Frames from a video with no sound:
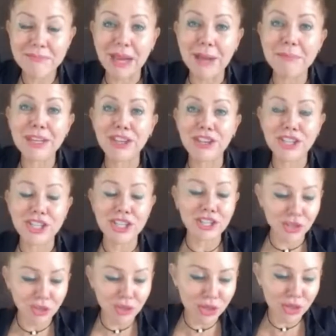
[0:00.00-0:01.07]
in mind, because it's
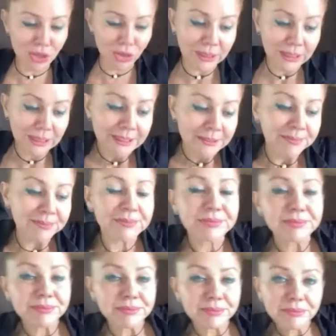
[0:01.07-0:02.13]
crucial.
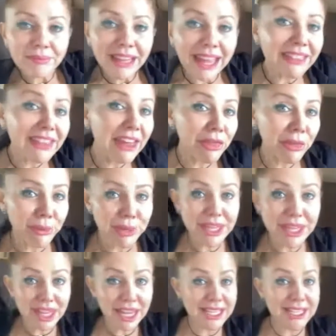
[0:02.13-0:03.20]
The
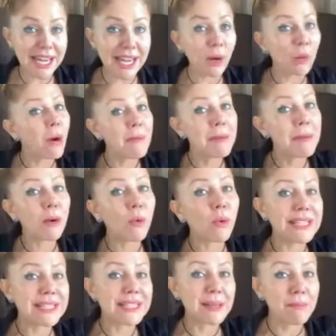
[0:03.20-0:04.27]
3 things that a woman
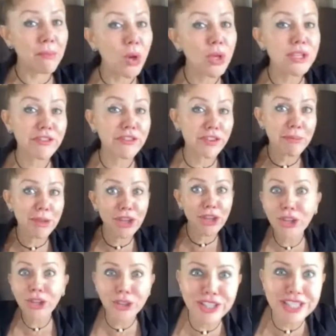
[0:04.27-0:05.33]
wants the most from
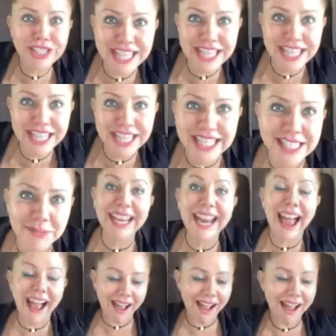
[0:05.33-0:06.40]
you,
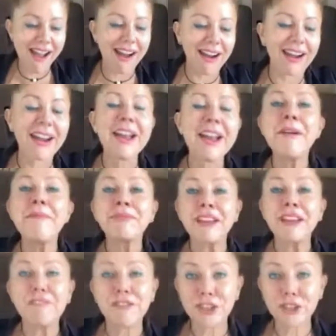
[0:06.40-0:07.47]
gentlemen, are
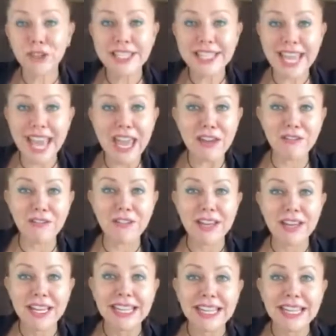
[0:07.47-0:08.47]
feel safe.